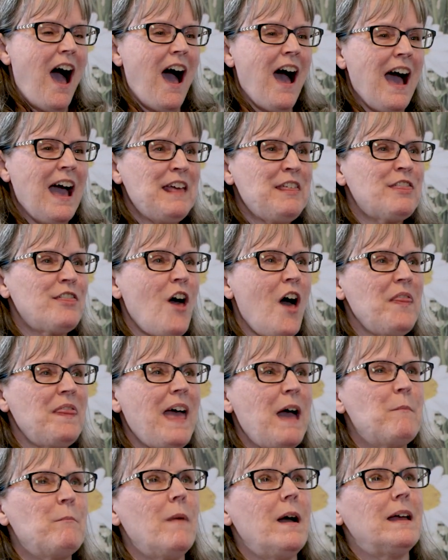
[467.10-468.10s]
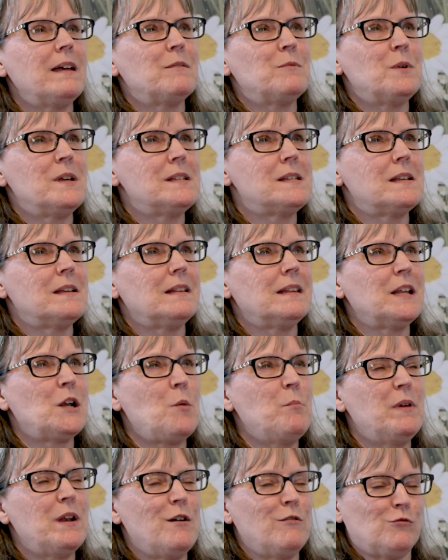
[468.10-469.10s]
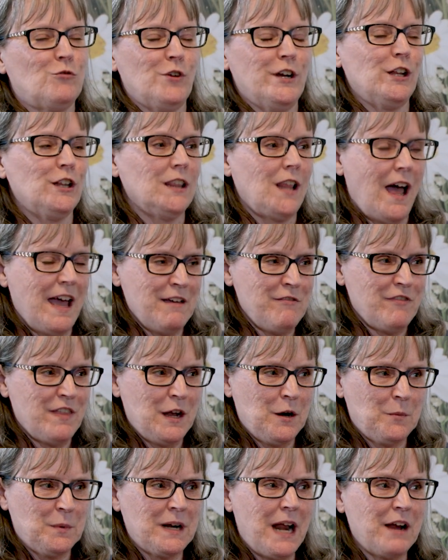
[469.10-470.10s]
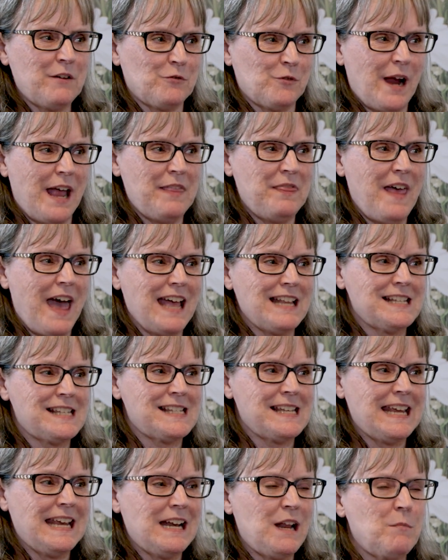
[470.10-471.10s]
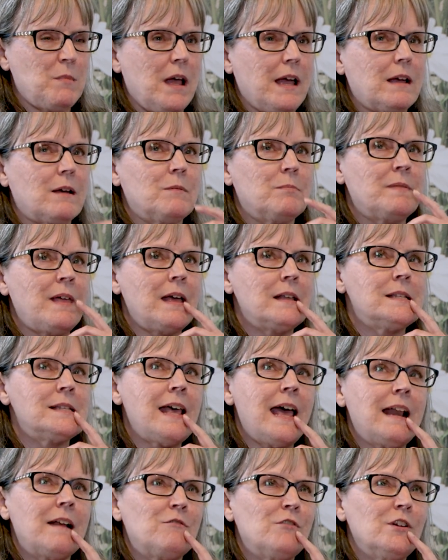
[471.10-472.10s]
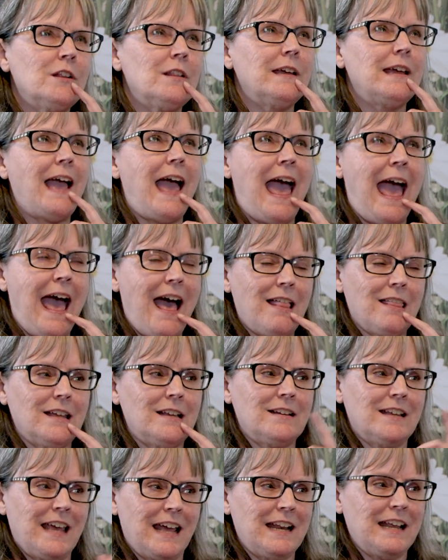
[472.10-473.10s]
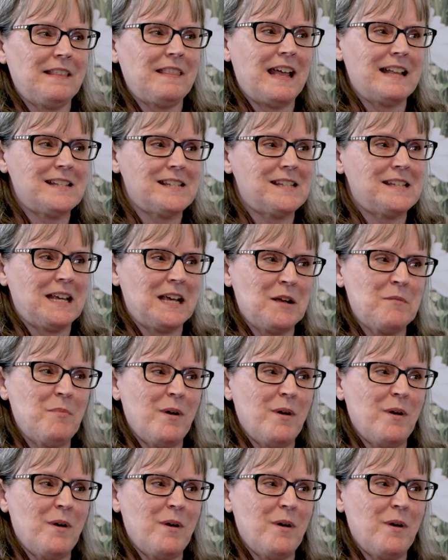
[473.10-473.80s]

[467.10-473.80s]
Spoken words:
I thought that was a little bit of real life there when I read that scene. I'm like, is that really Alan getting that stink